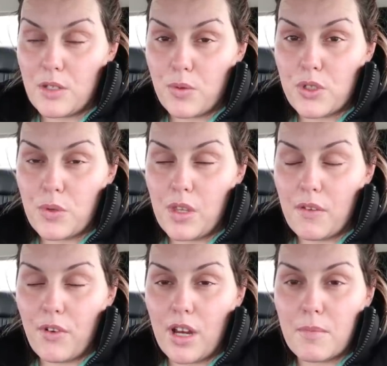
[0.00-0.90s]
It's real
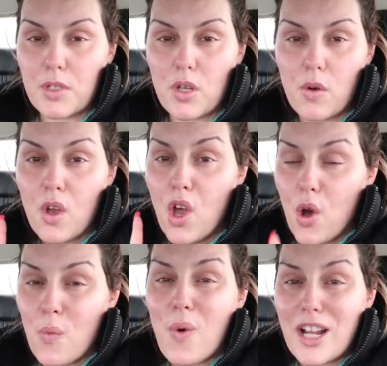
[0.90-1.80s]
soothing for him. So
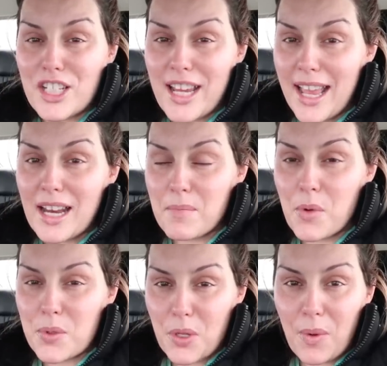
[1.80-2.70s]
watch your
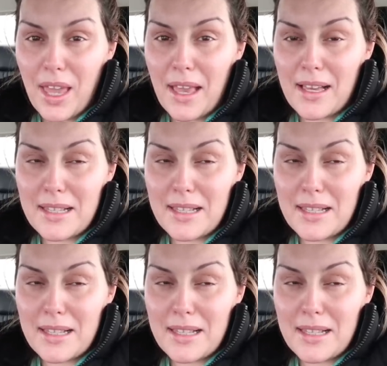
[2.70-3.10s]
animals, okay?